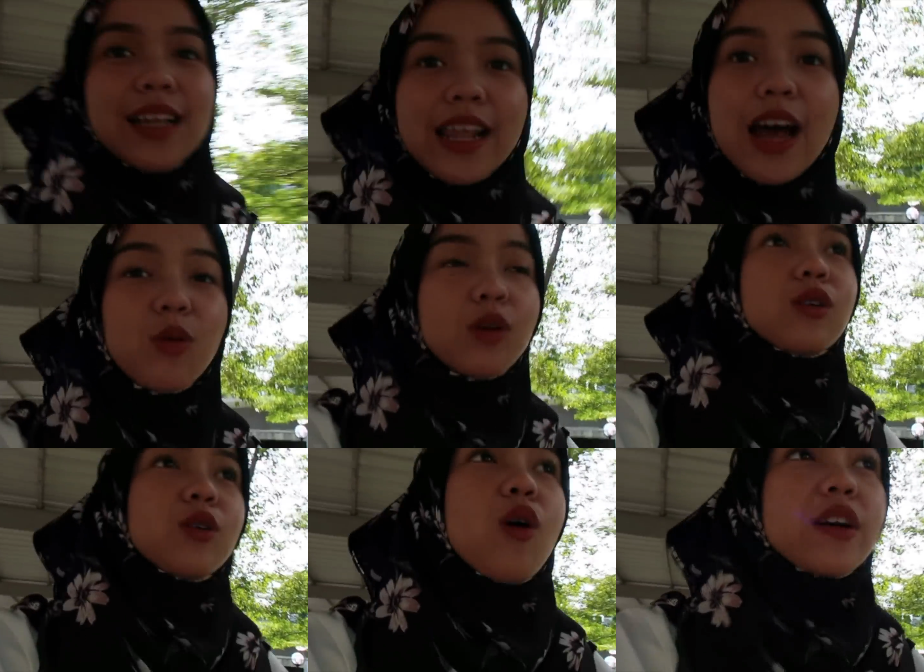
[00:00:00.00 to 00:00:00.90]
like
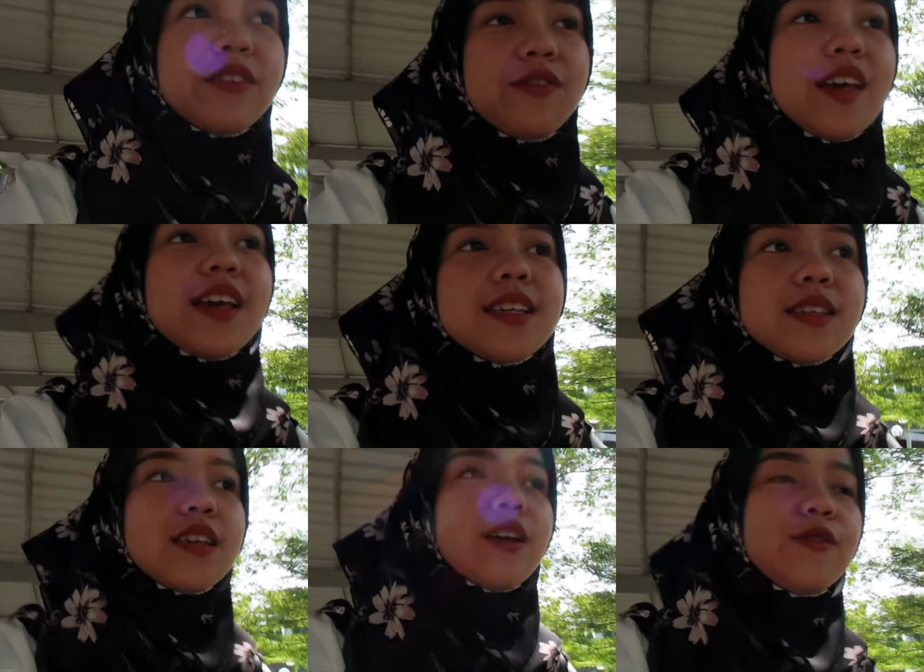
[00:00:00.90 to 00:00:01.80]
our walking
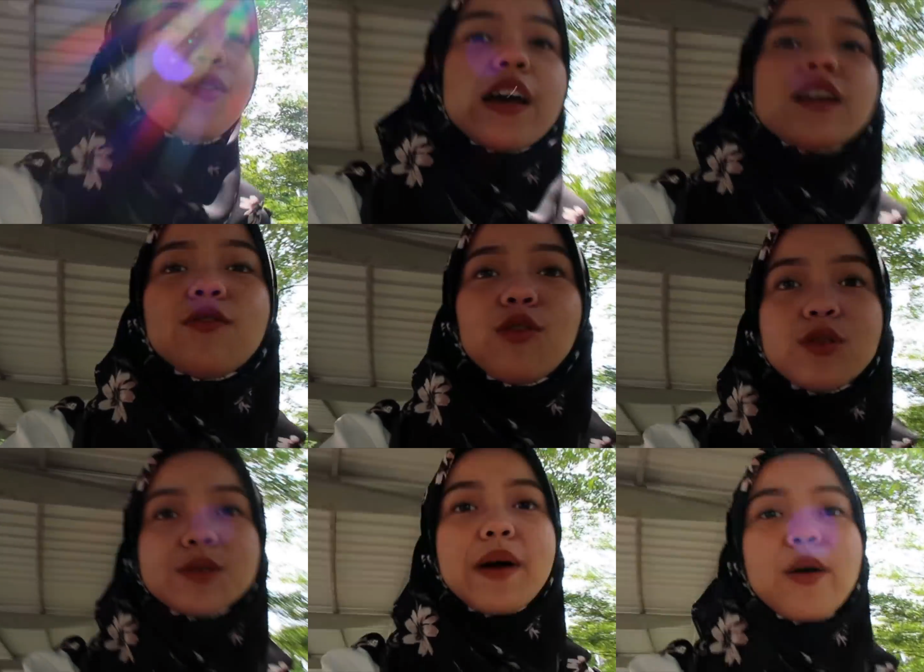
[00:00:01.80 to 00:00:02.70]
pace. If Tiana
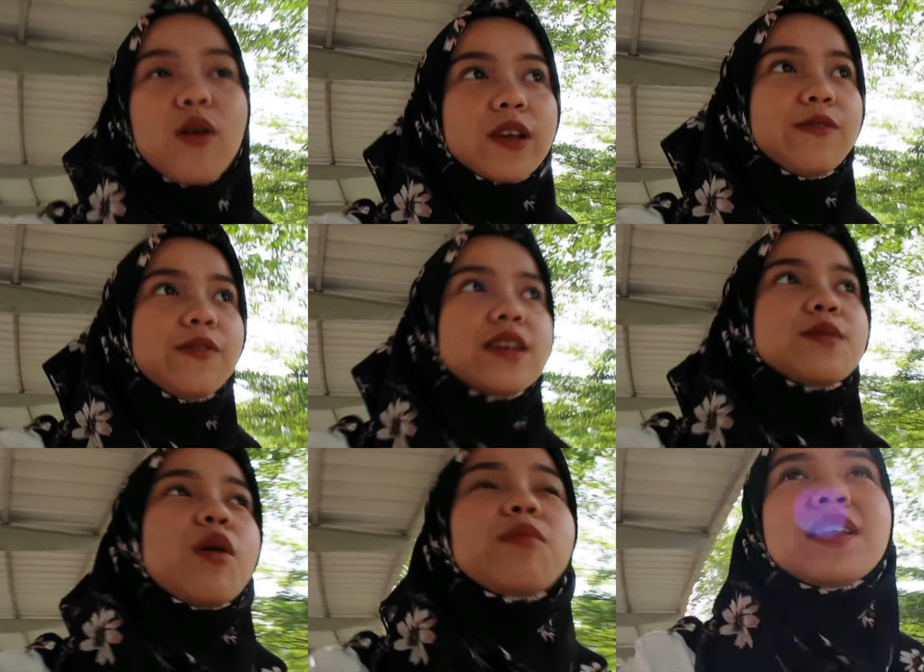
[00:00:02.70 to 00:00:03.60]
follows my walking
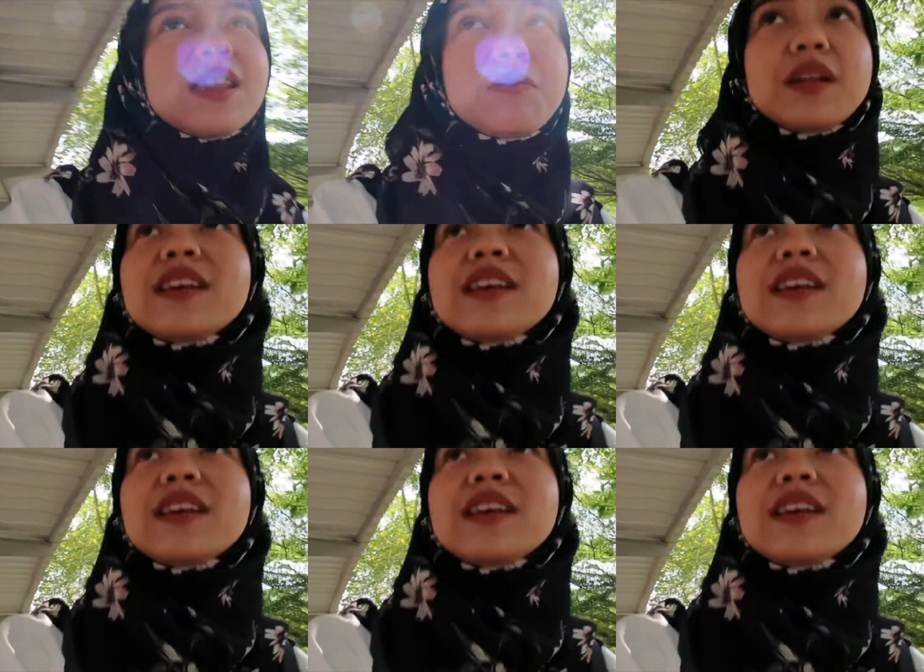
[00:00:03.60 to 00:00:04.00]
pace, probably 10